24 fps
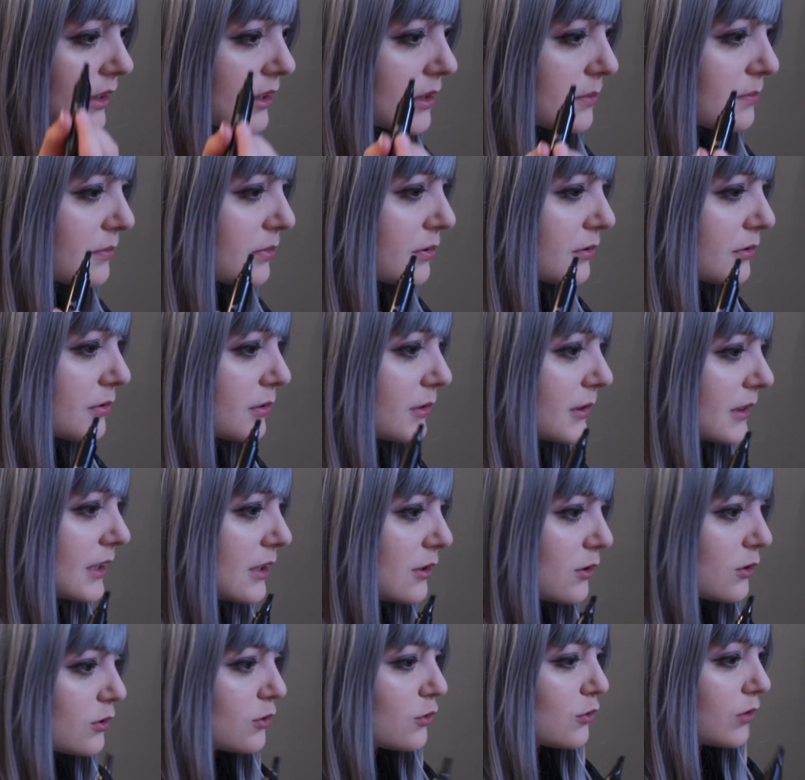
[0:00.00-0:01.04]
it's pretty
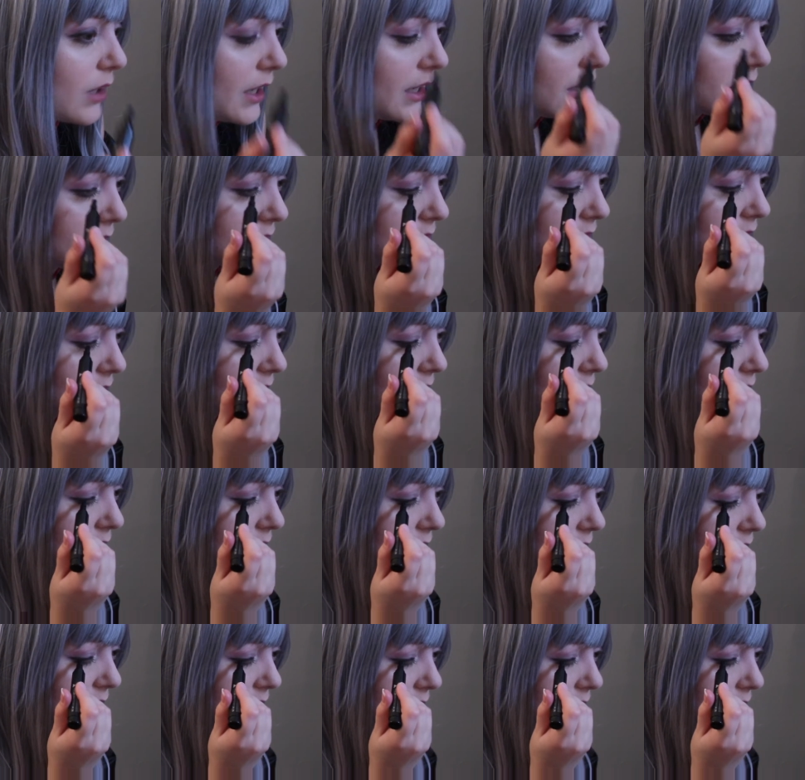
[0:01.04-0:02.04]
straight down.